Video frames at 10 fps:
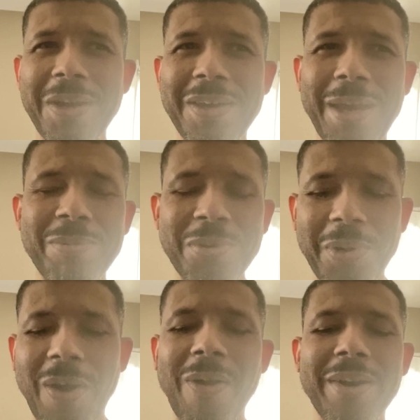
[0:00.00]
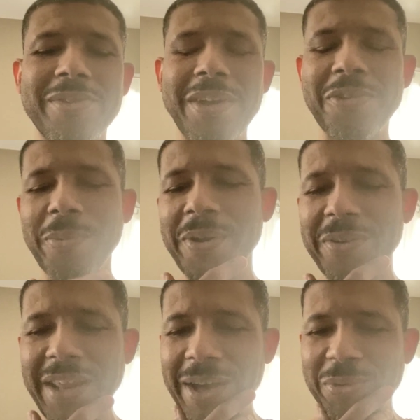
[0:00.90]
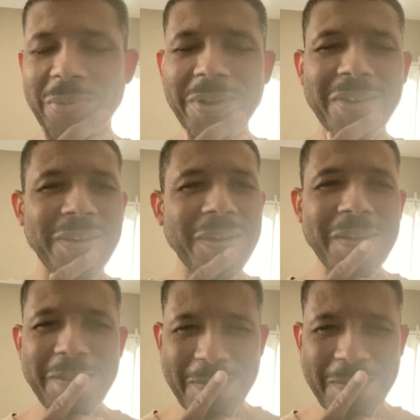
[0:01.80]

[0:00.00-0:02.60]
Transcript: it came to an RSS reader that I was working on,